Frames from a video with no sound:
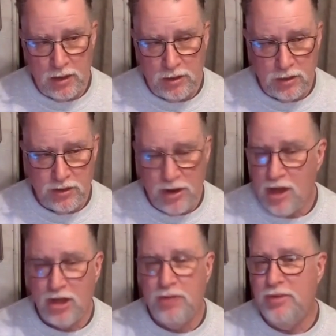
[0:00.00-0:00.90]
you're not
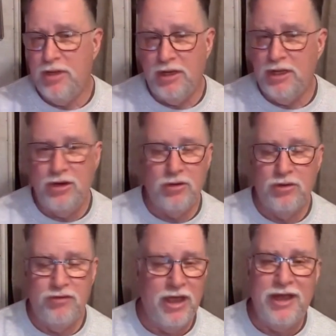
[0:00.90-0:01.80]
going to be a leader
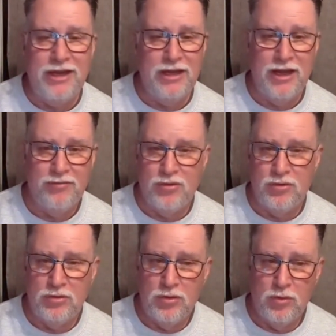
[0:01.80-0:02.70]
of any level
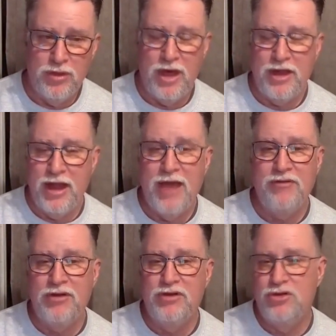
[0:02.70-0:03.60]
without
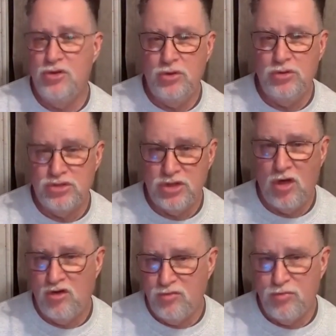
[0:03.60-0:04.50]
having to
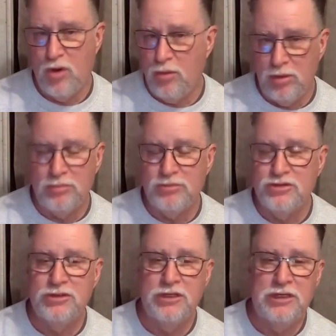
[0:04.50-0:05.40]
solve problems.
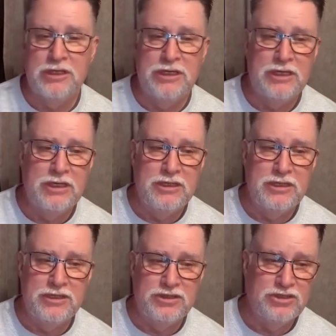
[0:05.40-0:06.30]

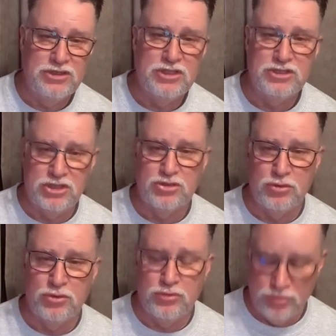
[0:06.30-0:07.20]
This is just the
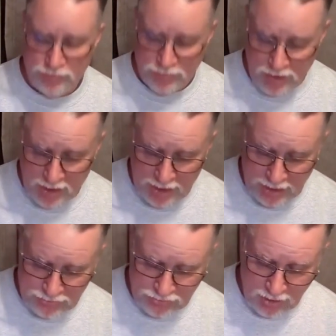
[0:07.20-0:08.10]
truth.
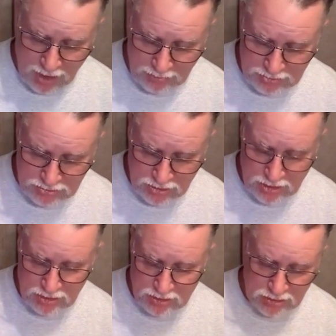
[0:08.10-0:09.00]
And so I'm just
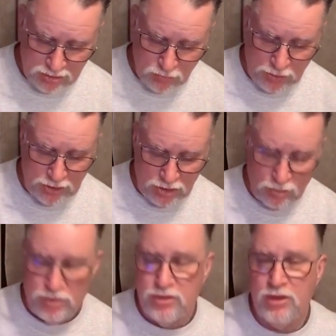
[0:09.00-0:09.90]
going to read a little
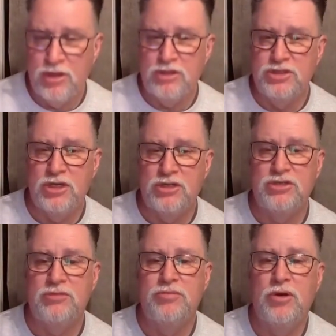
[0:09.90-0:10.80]
bit to you and share
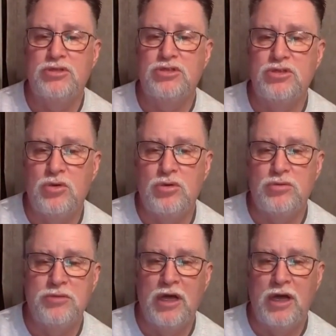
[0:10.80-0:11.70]
some personal
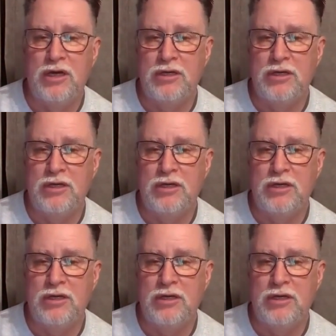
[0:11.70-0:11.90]
uh,